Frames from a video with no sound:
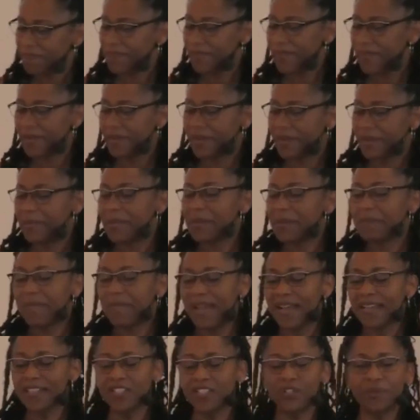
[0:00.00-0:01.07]
But
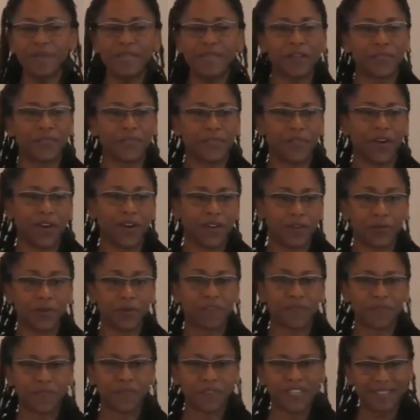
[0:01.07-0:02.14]
mastering a thought or a
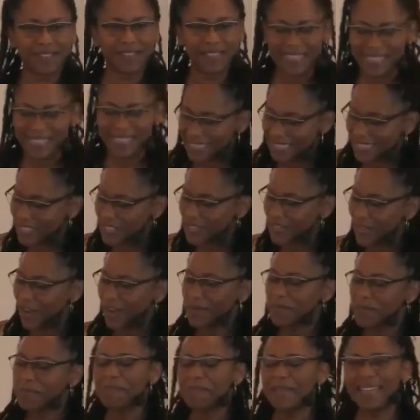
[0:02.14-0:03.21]
feeling does not
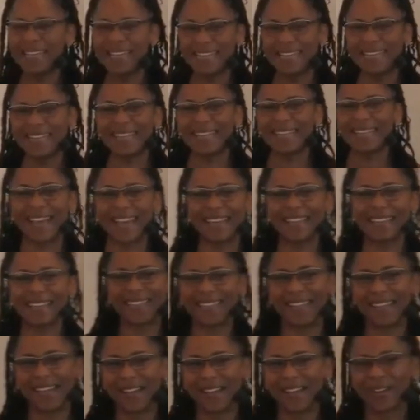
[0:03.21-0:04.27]
mean that
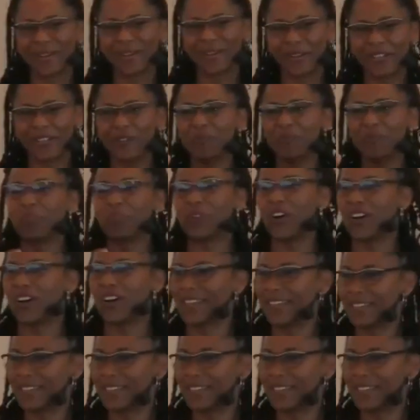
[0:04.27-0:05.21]
you block it,